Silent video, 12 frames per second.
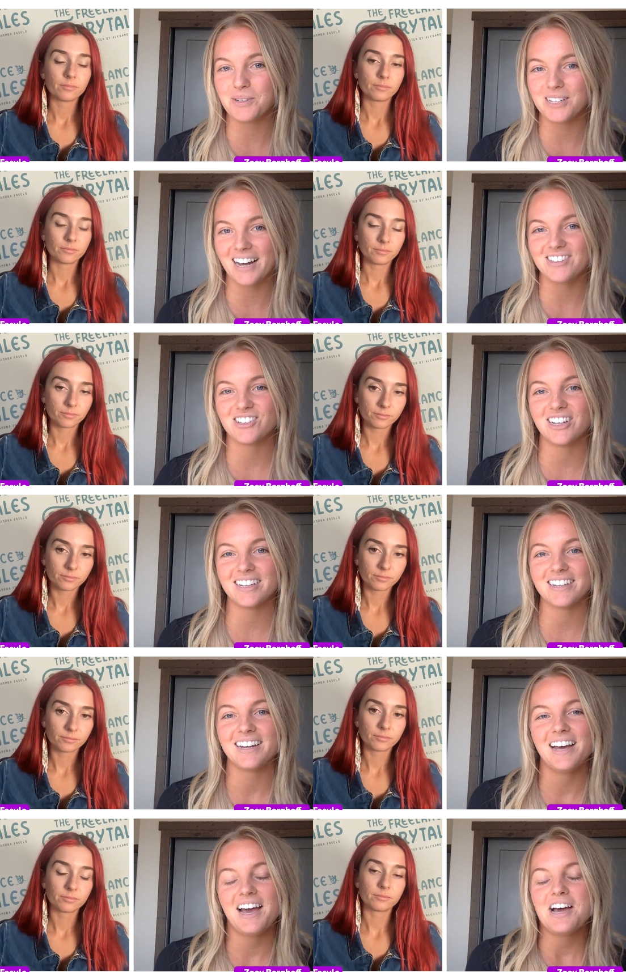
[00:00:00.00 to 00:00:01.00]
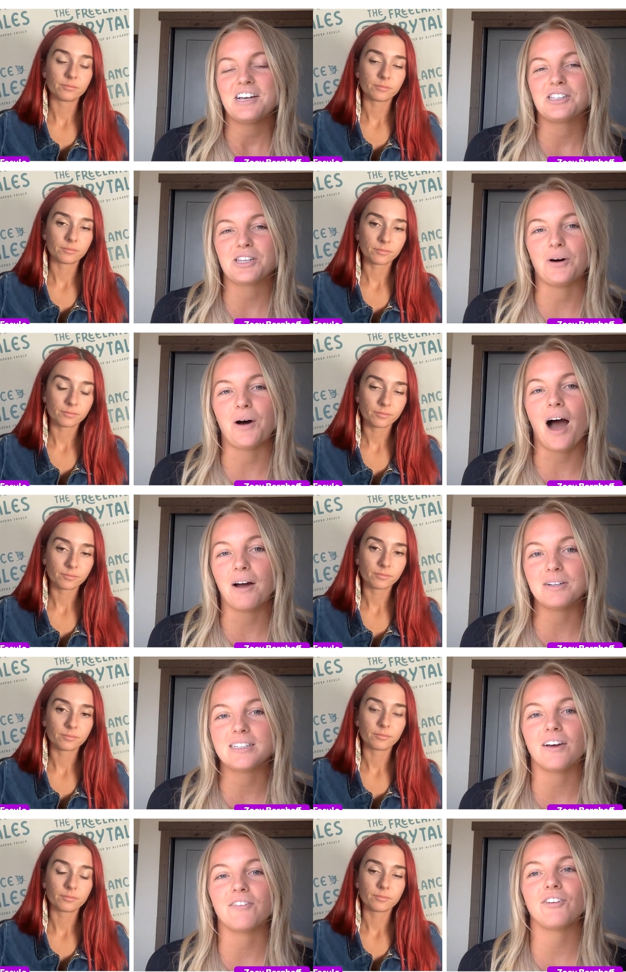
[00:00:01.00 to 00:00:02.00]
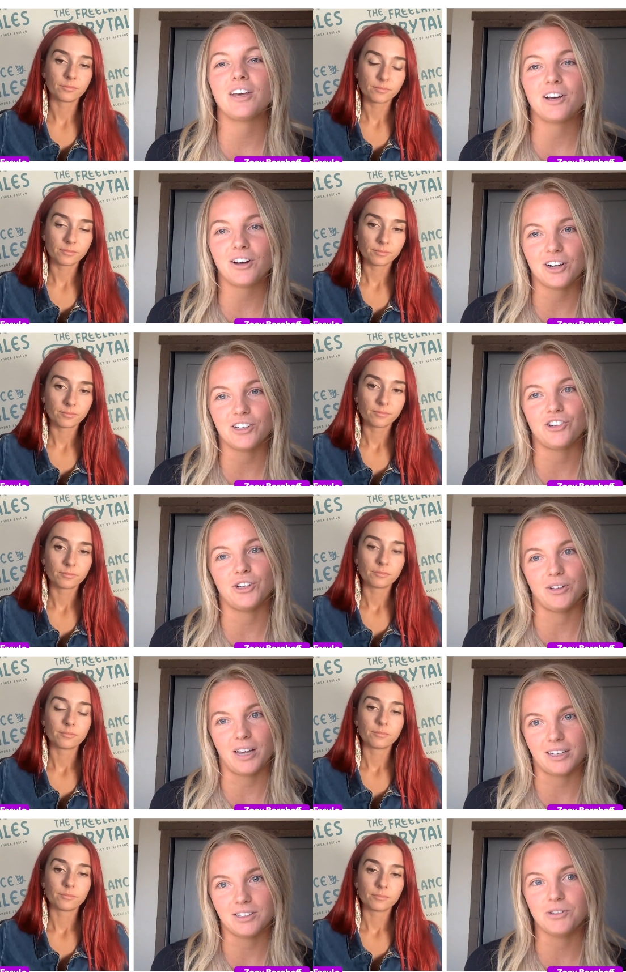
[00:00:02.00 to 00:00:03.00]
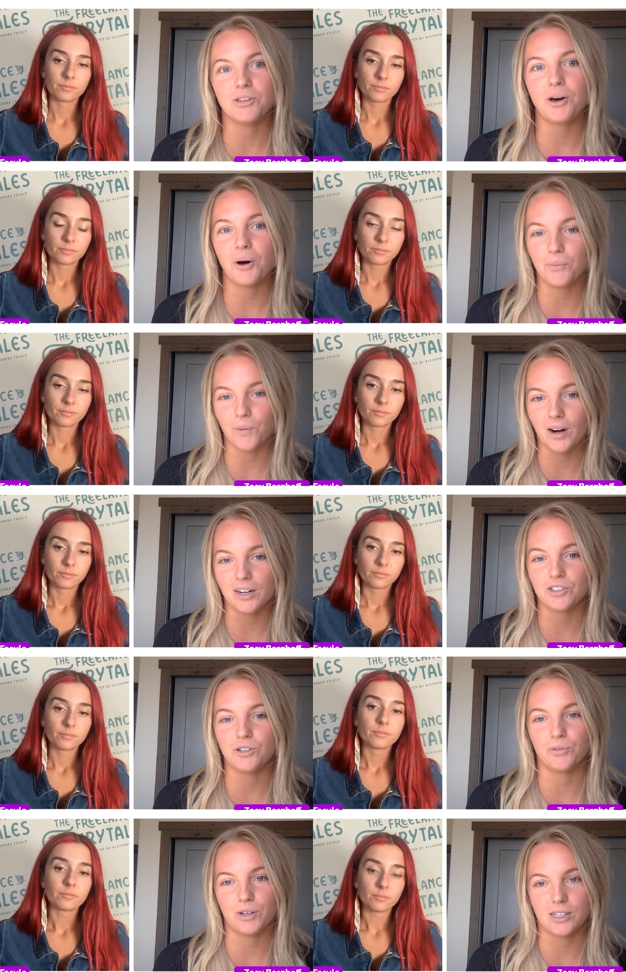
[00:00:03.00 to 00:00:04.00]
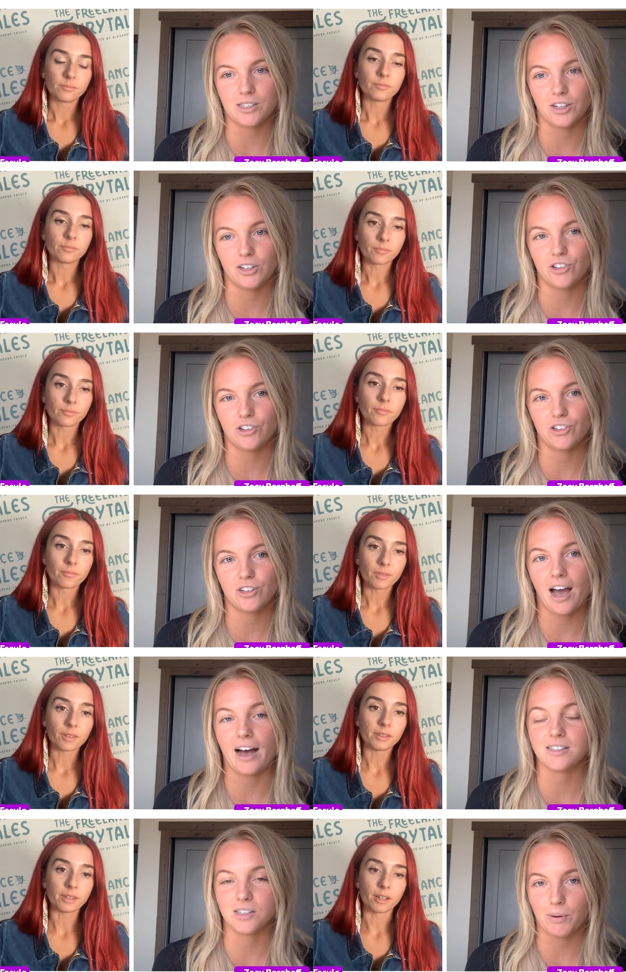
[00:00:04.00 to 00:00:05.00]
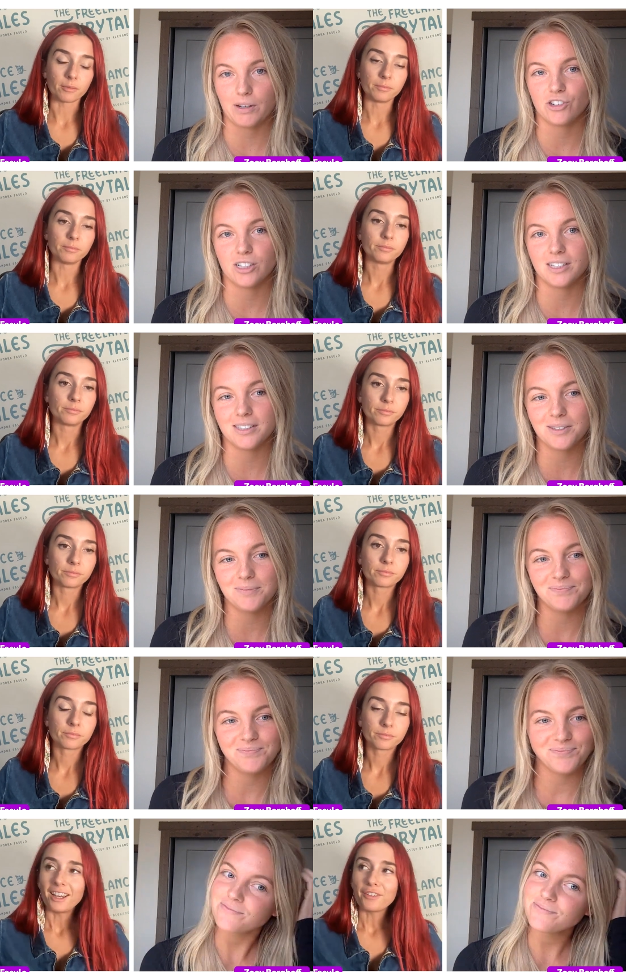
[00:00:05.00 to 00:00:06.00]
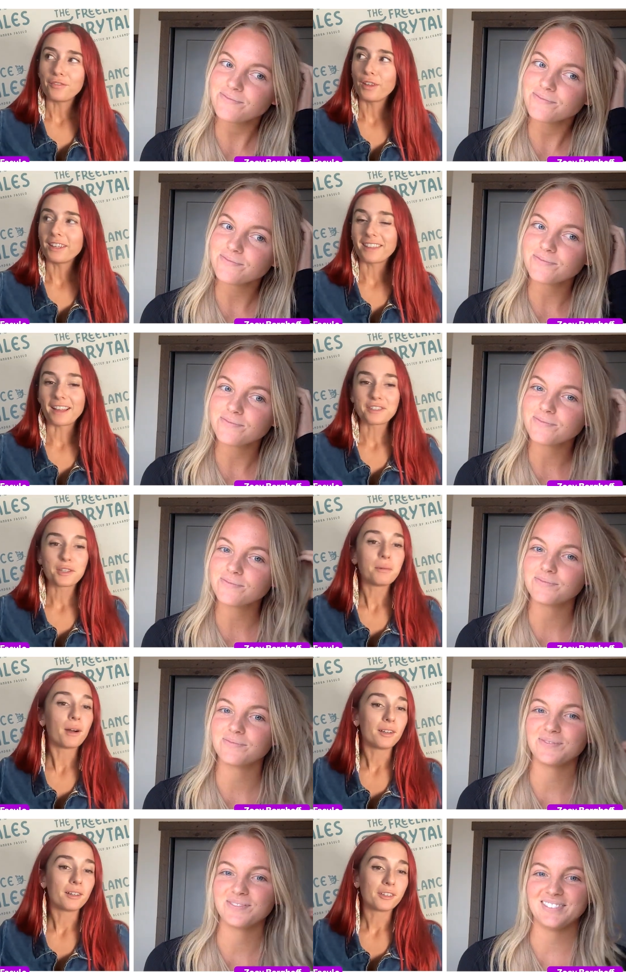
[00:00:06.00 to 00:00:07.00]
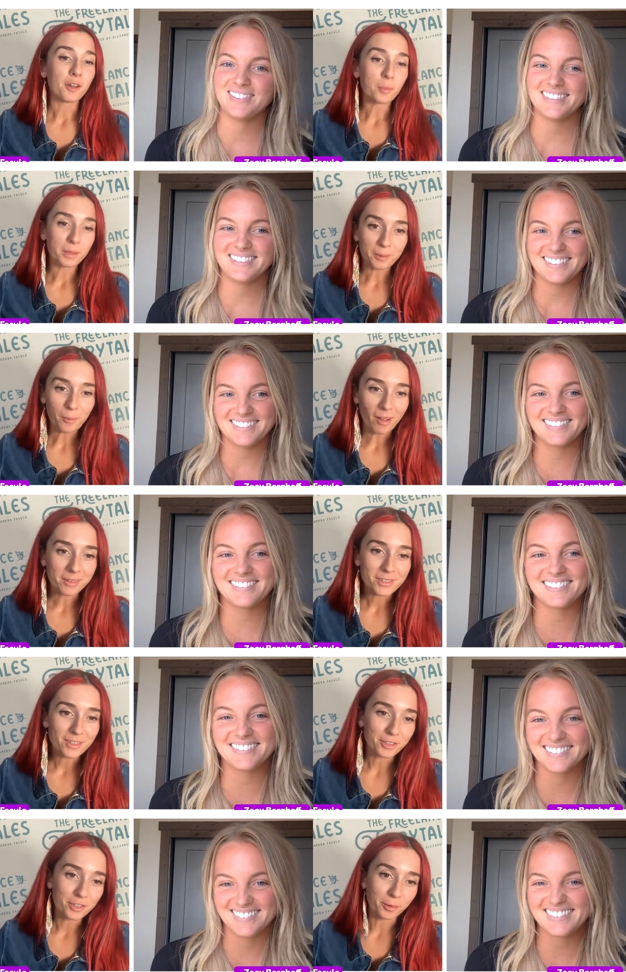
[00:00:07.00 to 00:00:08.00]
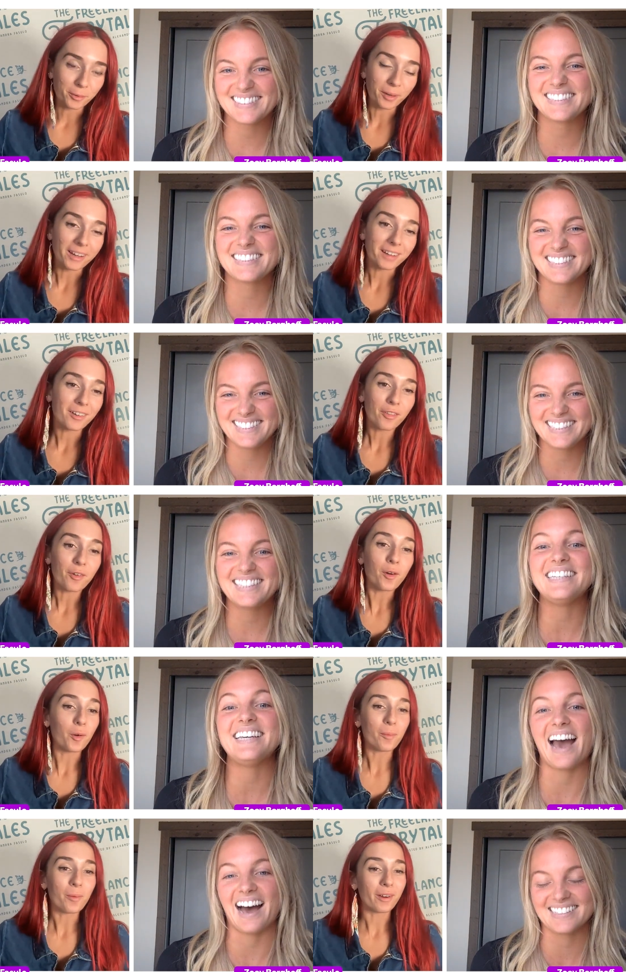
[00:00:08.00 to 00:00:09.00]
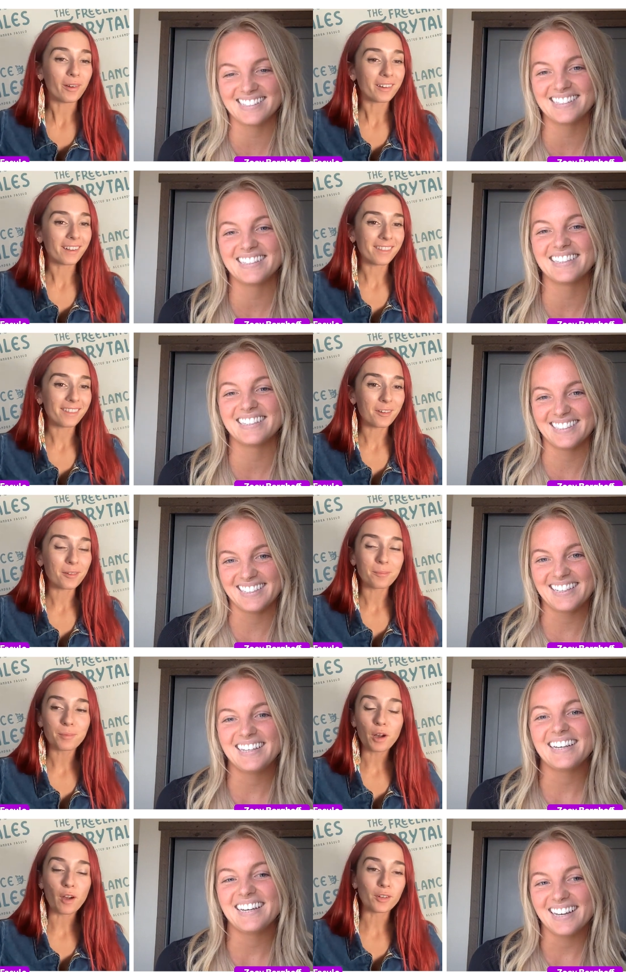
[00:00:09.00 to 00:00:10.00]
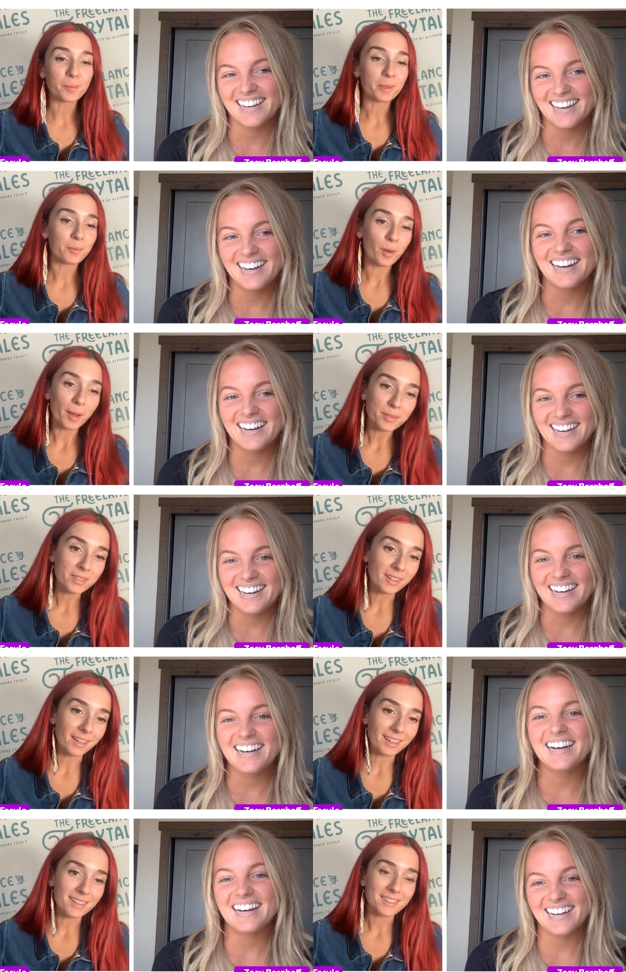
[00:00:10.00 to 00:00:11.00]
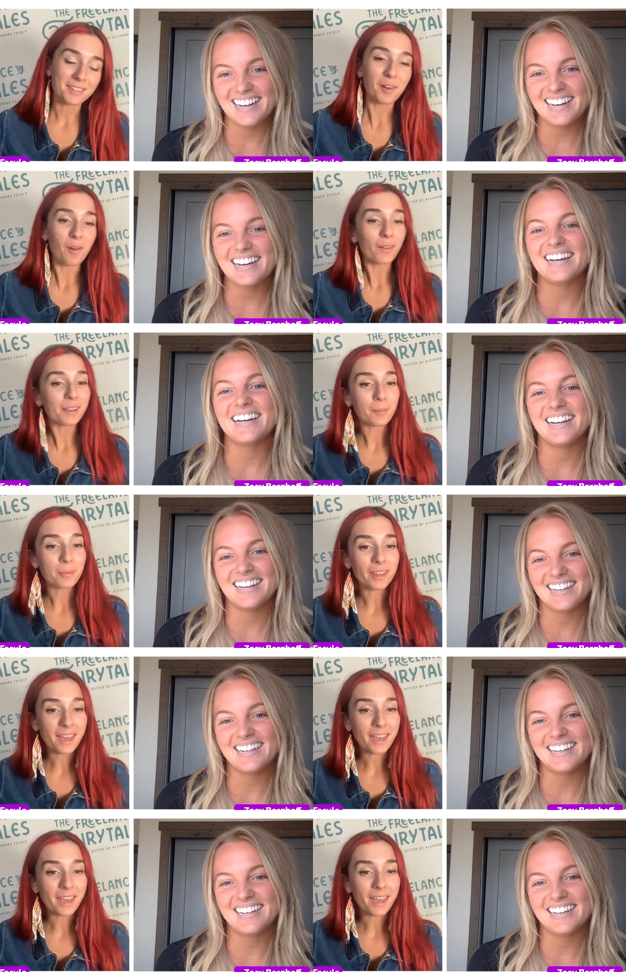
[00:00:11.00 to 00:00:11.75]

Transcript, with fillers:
Speaker 1: protection. So I would definitely encourage you, like, do the homework, do the research, ask yeah. the questions.
Speaker 2: I feel like that's the part nobody wants to do, right? All the homework yeah. and the government websites and calling up the